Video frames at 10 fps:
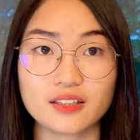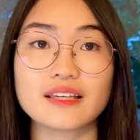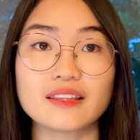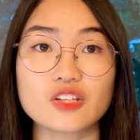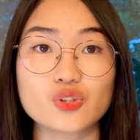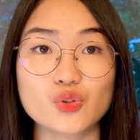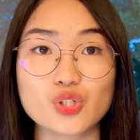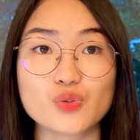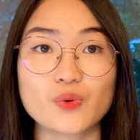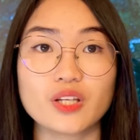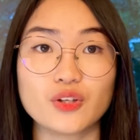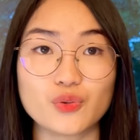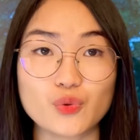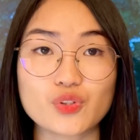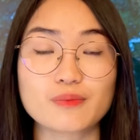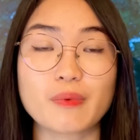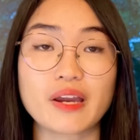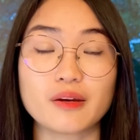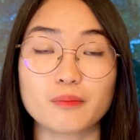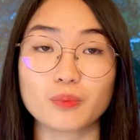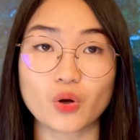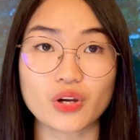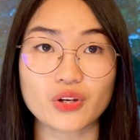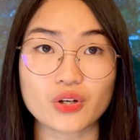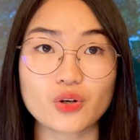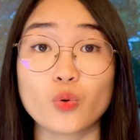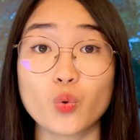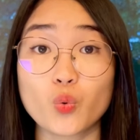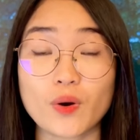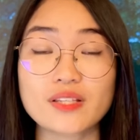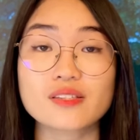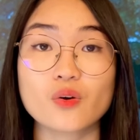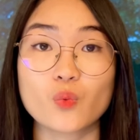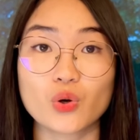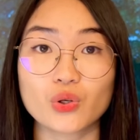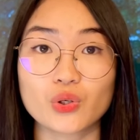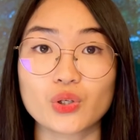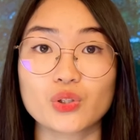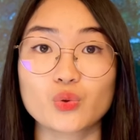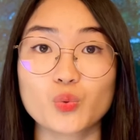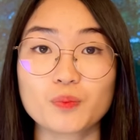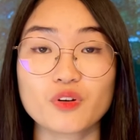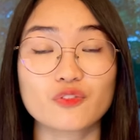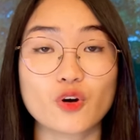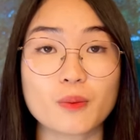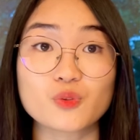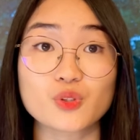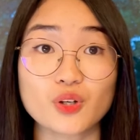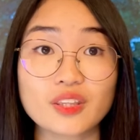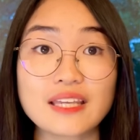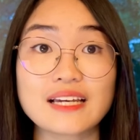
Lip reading: It is usually used by employer who wants a worker to perform certain